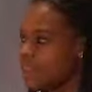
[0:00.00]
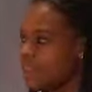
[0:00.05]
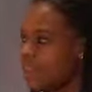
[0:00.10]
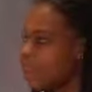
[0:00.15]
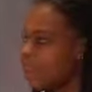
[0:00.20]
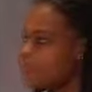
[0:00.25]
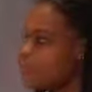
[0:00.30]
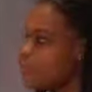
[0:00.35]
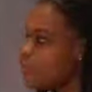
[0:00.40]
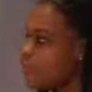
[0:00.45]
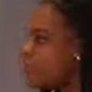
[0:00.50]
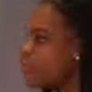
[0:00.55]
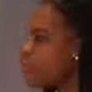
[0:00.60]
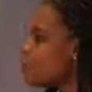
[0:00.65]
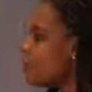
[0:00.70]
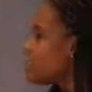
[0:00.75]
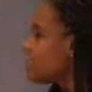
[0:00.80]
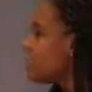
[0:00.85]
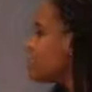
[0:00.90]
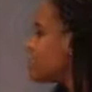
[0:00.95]
they
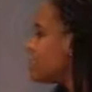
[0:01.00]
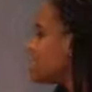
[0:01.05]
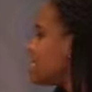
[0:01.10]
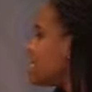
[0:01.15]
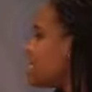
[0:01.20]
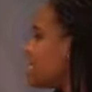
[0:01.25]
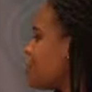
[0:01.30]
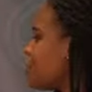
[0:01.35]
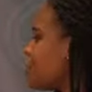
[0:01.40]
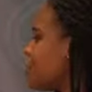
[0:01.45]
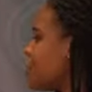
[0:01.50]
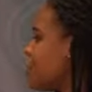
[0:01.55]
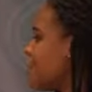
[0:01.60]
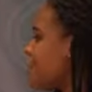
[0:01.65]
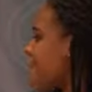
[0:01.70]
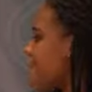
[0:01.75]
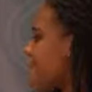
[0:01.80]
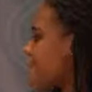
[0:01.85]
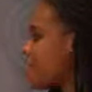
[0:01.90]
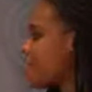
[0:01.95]
don't necessarily
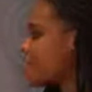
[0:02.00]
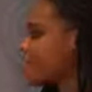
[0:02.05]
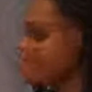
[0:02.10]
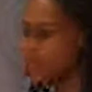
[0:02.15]
have